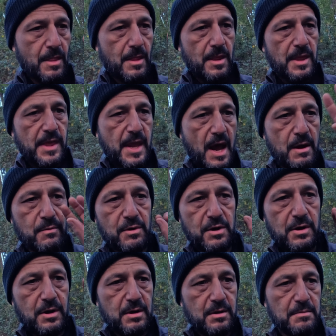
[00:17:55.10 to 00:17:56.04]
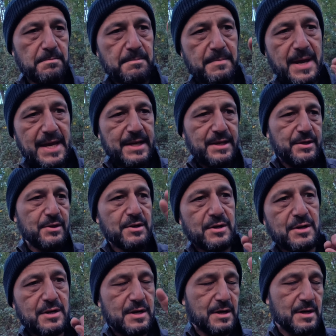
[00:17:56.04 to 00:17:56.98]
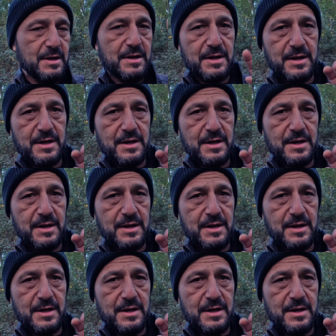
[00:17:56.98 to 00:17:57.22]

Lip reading: that will make your